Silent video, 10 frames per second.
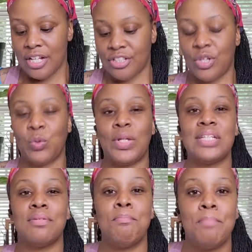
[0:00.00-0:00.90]
So
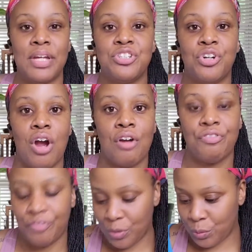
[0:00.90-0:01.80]
let's measure our
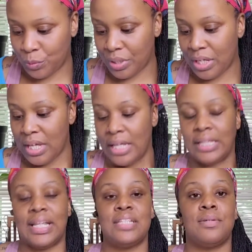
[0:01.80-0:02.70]
food.
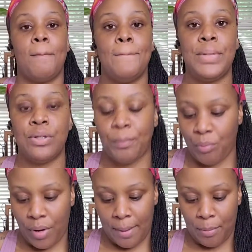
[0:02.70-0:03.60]
Let's meal
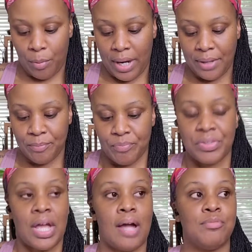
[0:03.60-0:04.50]
prep, right?
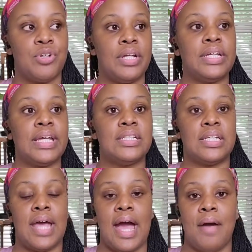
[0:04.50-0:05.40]
I'm trying to get
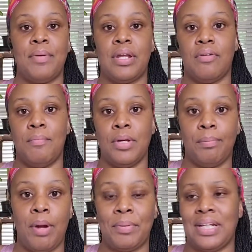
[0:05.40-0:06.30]
into the habit of meal
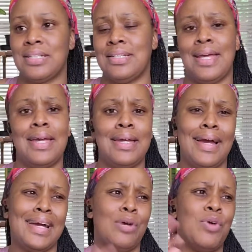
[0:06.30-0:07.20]
prepping. Like today,
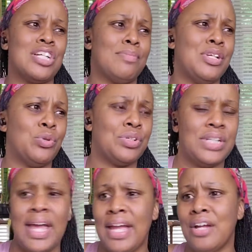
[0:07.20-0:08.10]
I gotta wash my daughter's
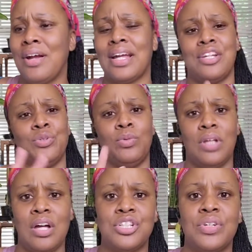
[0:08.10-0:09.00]
hair, I gotta do
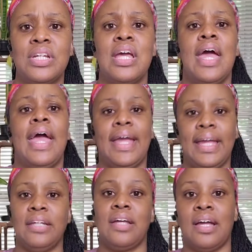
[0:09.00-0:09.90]
laundry,
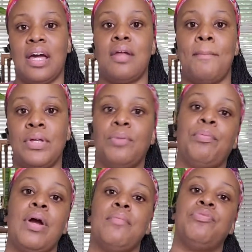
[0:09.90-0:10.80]
and I gotta meal
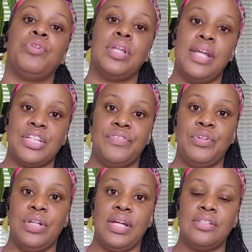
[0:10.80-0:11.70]
prep for the next
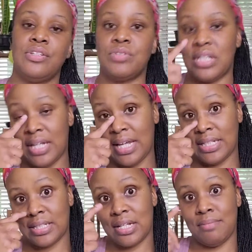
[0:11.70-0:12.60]
few days. So today
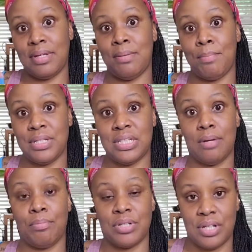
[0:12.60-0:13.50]
is gonna be busy
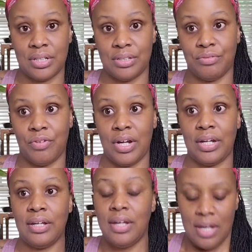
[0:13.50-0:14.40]
and productive,
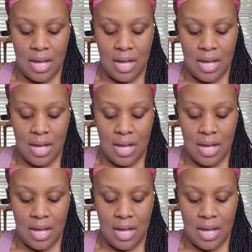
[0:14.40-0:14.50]
right?